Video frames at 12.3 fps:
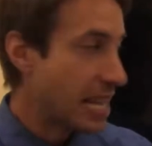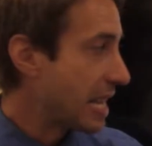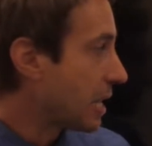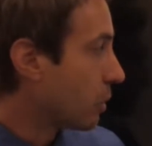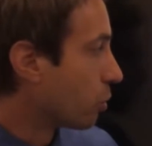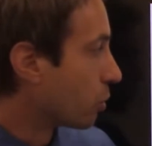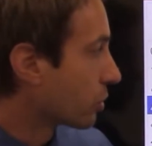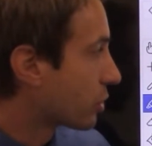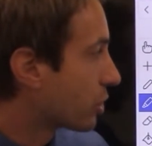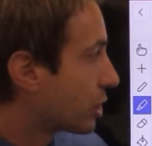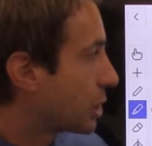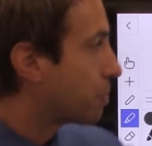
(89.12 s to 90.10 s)
it will
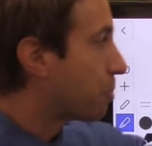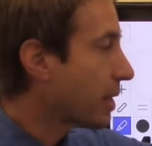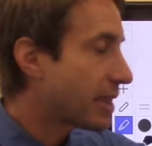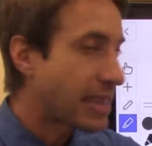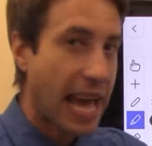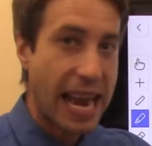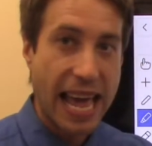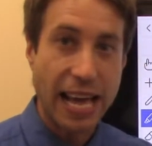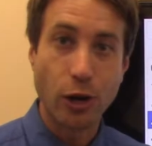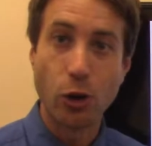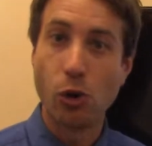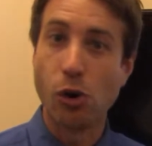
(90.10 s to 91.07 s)
split that
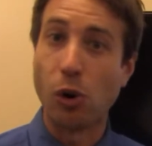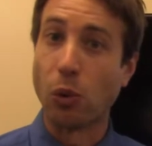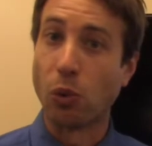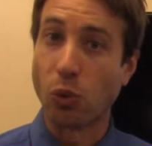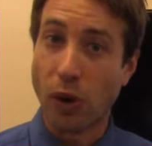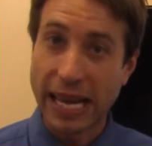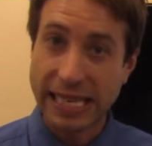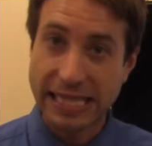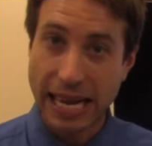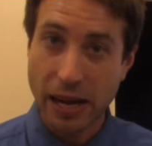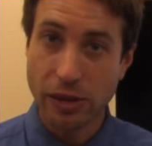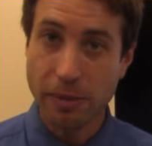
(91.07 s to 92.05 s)
angle right
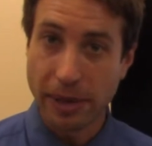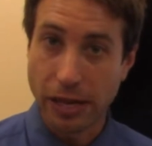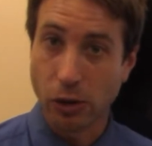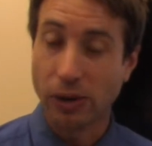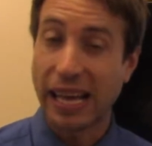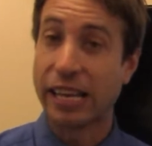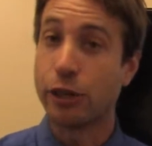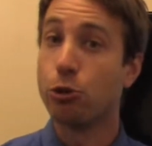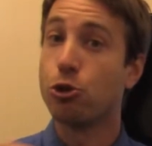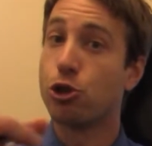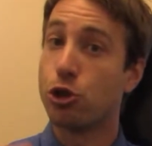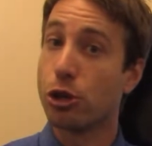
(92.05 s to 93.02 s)
down the middle, and you
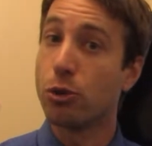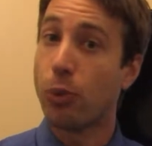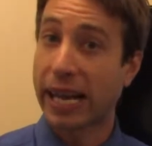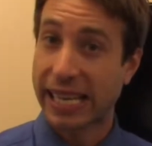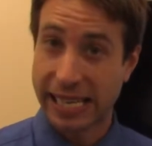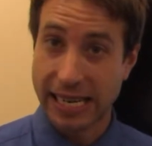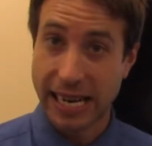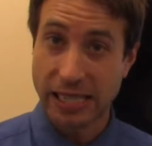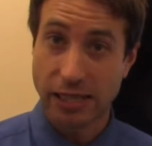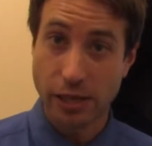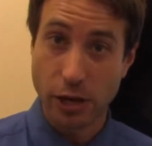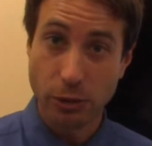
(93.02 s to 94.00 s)
should
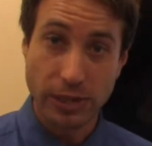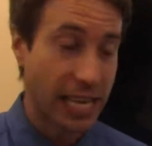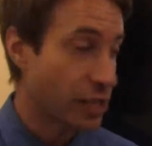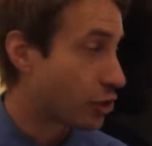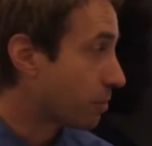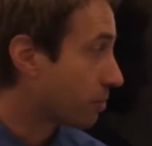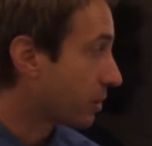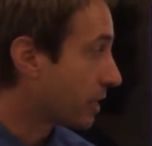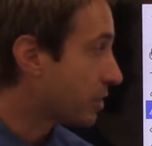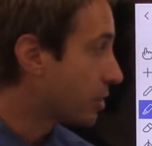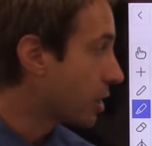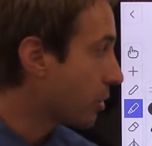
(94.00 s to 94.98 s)
recognize the notation.
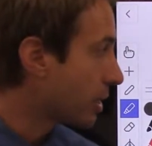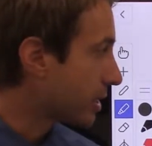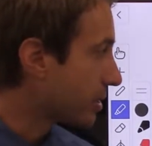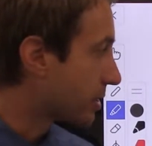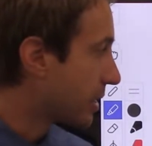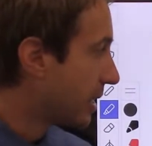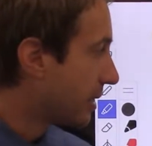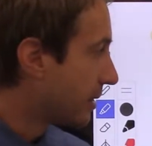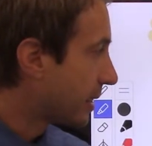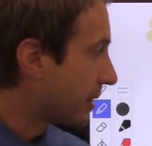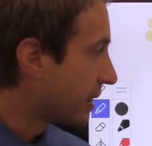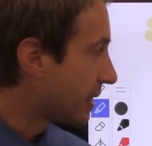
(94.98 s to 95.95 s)
Please notice
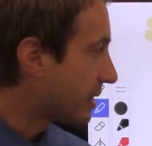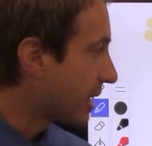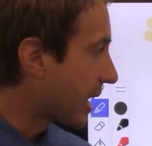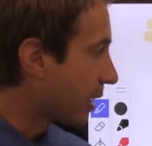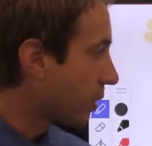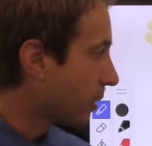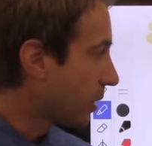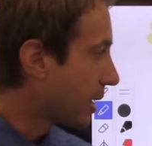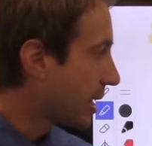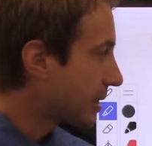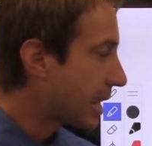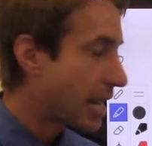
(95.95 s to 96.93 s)
that this angle
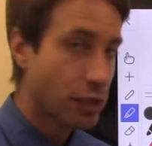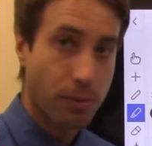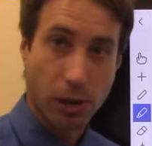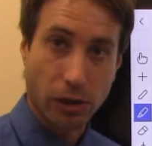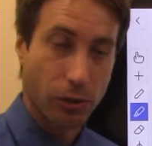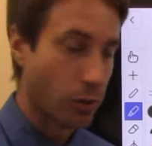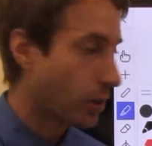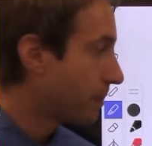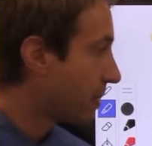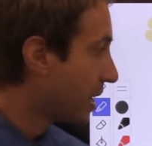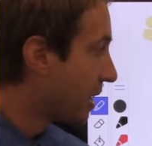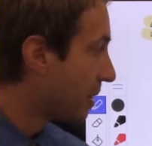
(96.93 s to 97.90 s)
has a hash mark through
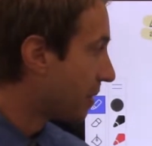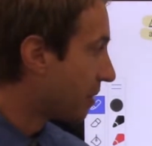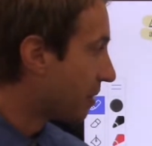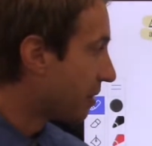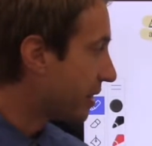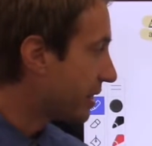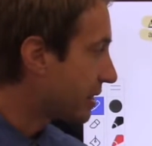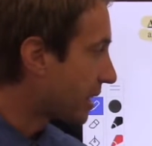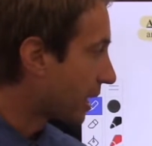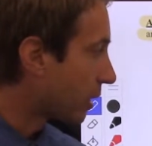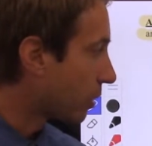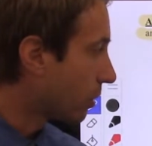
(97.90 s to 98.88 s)
it, this
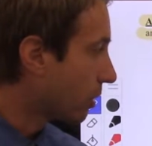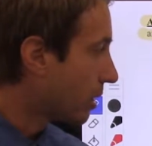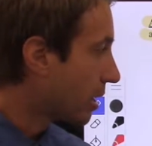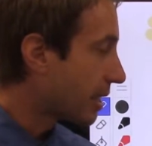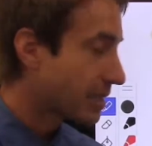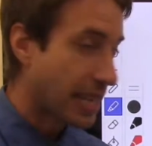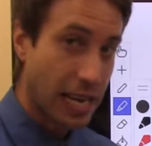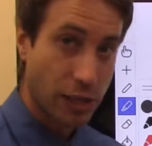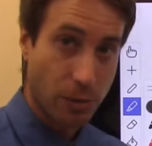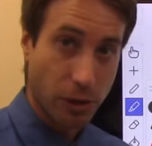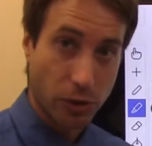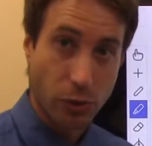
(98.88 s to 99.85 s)
angle has a hash
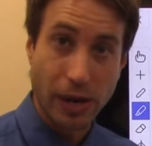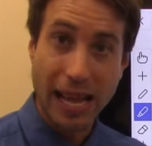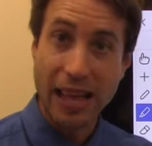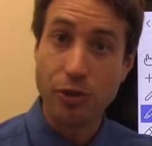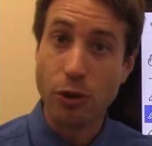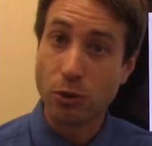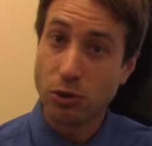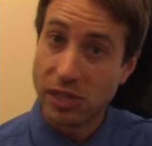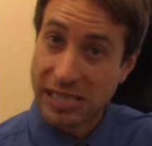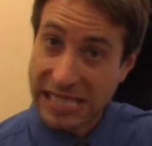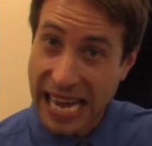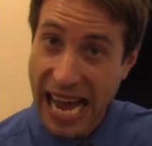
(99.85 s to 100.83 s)
mark through it, and those
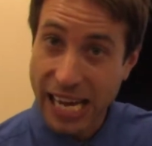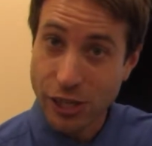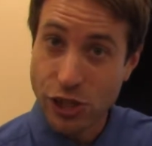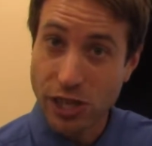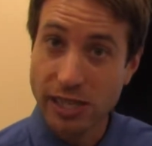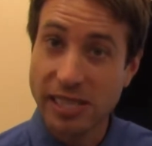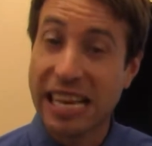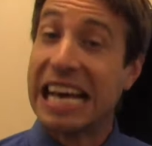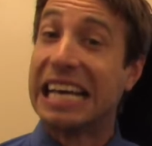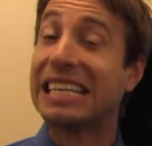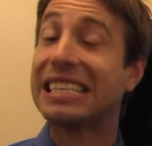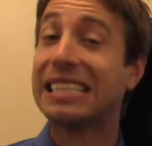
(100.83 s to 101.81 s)
dashes
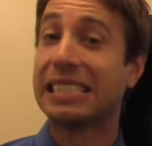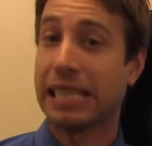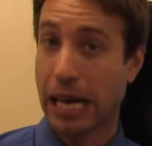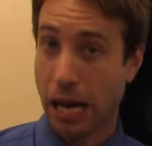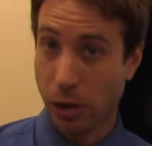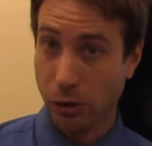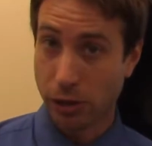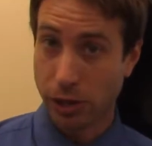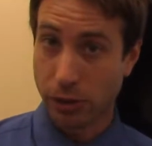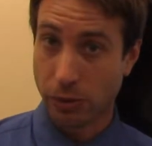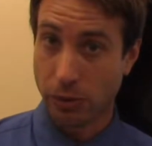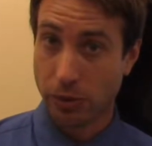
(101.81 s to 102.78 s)
tell you